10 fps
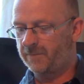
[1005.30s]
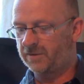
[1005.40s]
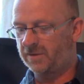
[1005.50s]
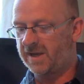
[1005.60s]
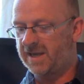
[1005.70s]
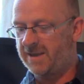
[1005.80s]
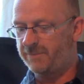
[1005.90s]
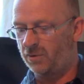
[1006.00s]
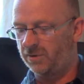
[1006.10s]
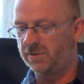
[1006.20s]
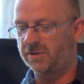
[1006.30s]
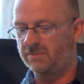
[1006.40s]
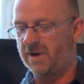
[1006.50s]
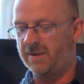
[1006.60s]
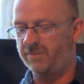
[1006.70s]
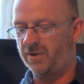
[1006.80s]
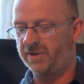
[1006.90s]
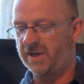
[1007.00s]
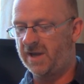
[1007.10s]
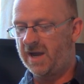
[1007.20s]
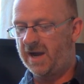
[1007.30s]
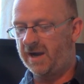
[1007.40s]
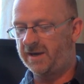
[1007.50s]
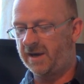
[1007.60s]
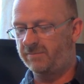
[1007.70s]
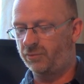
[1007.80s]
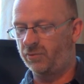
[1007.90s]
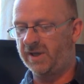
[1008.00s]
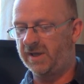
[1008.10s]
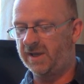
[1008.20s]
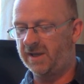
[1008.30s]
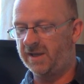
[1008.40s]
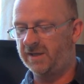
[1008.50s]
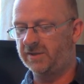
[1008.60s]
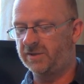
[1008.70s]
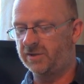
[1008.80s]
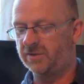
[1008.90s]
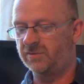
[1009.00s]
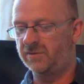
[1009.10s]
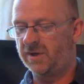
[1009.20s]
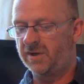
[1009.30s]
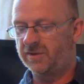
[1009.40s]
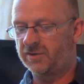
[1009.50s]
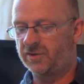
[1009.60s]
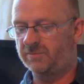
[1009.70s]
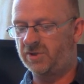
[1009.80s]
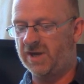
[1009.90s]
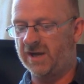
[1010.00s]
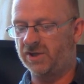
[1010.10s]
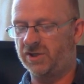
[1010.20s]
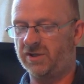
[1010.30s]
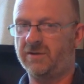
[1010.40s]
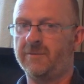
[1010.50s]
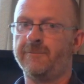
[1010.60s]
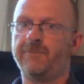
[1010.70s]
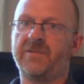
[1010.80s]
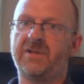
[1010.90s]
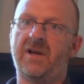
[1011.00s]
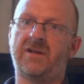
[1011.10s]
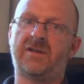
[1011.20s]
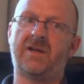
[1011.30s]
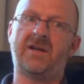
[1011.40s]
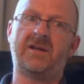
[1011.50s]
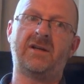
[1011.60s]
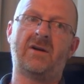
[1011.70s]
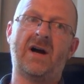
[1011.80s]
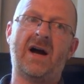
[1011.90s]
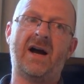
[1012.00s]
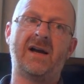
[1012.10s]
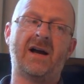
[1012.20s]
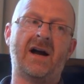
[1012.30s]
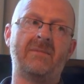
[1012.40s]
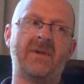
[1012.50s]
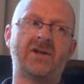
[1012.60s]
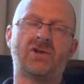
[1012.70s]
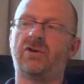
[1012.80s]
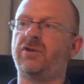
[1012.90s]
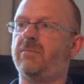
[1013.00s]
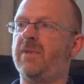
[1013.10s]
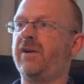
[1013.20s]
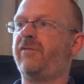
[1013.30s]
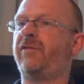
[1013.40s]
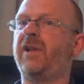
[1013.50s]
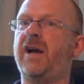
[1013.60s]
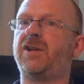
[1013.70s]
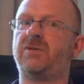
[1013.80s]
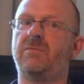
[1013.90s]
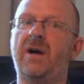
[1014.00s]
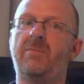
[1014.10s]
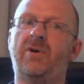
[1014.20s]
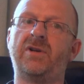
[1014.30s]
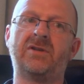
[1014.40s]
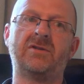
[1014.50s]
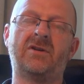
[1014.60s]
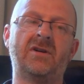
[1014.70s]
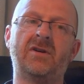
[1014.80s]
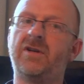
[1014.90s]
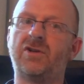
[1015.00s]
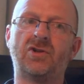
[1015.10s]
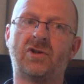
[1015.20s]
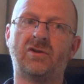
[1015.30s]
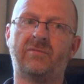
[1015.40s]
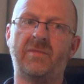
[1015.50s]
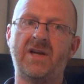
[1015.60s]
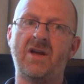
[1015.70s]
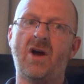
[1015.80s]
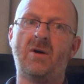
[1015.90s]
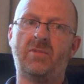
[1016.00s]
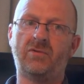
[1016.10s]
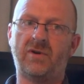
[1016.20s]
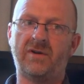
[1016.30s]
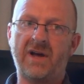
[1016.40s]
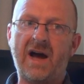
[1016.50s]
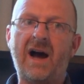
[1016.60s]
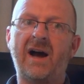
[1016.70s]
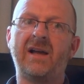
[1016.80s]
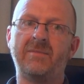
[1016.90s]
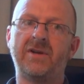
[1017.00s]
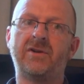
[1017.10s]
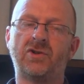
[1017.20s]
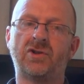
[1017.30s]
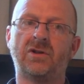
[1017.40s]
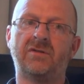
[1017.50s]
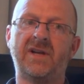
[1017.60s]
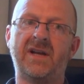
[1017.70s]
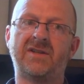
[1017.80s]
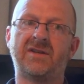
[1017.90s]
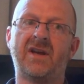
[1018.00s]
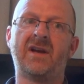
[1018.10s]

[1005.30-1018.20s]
so I keep under my body and I bring it into subjection. So that's saying, you know, I, I make sure that my flesh, my body is not in control of me, but rather I am in control of it